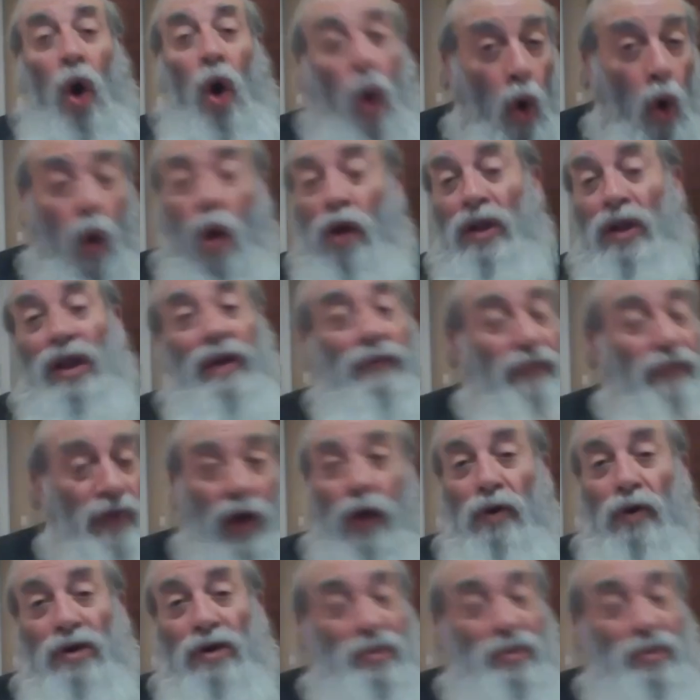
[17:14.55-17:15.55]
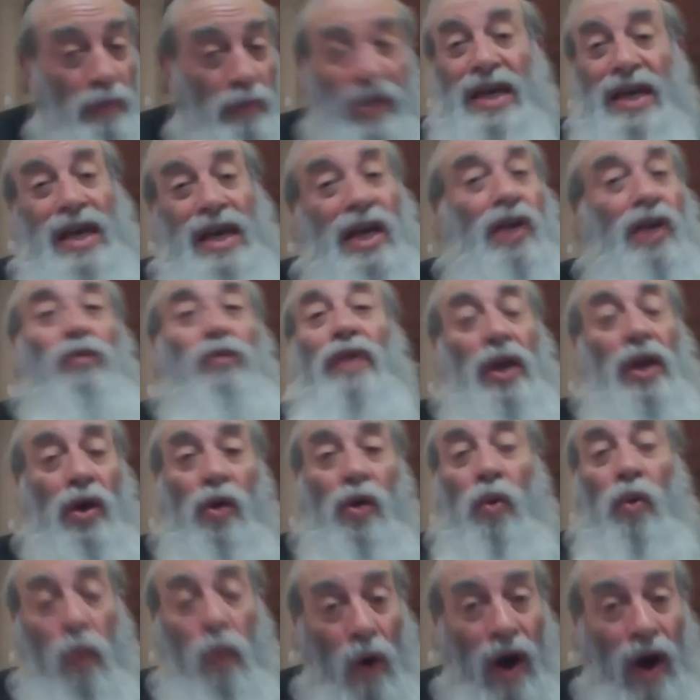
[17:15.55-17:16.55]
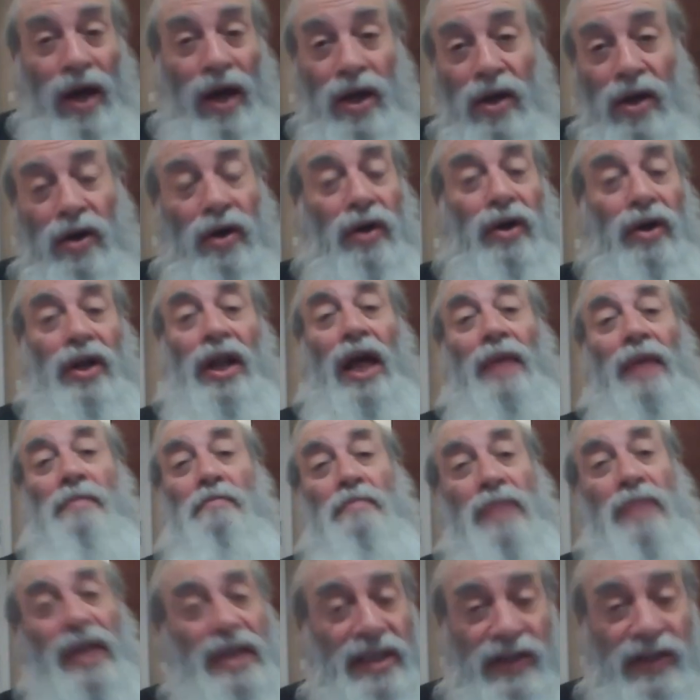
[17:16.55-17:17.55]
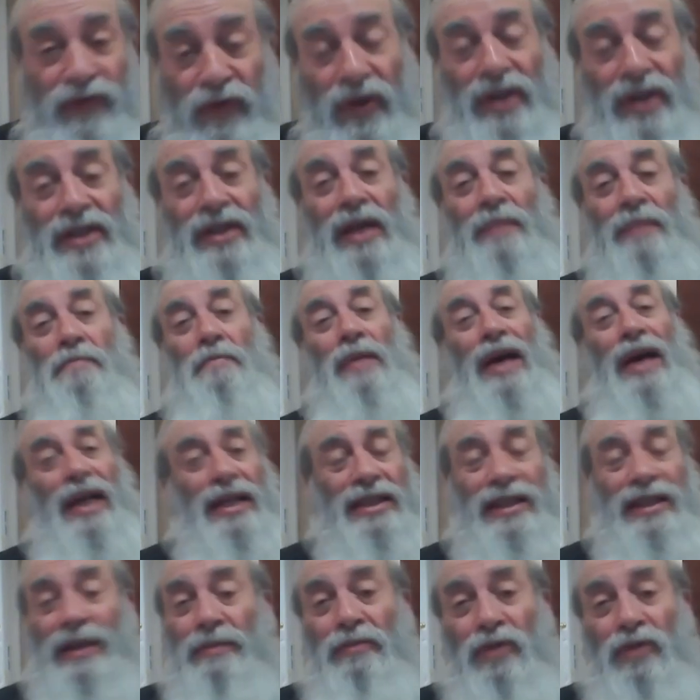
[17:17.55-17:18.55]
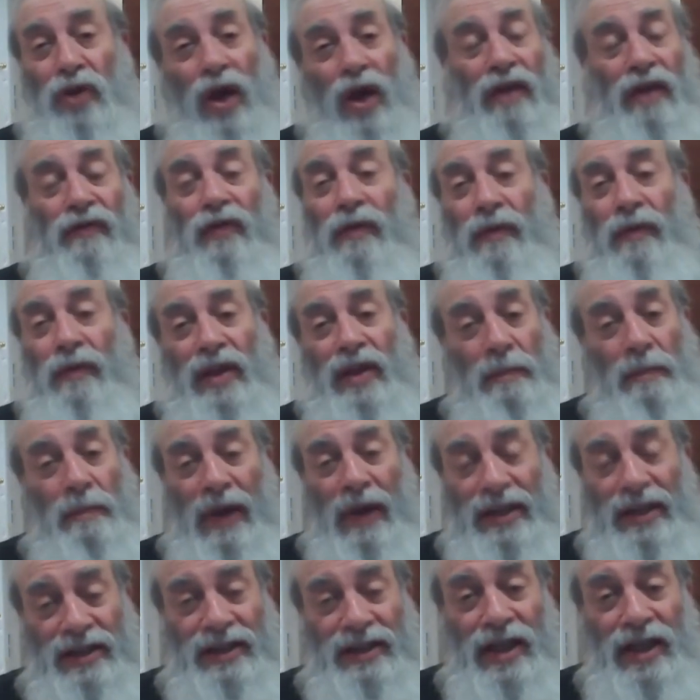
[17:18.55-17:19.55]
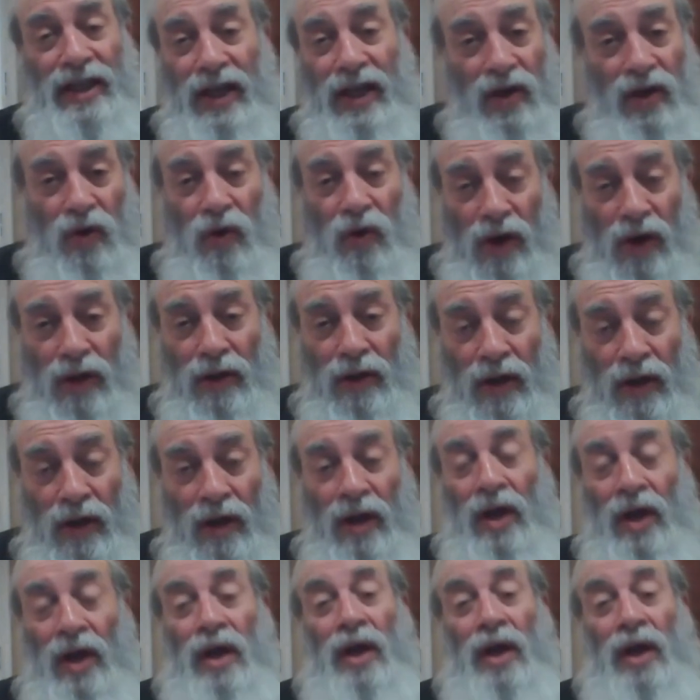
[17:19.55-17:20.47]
all of those being required and mitzvahs and masim tovim and the best thing at all.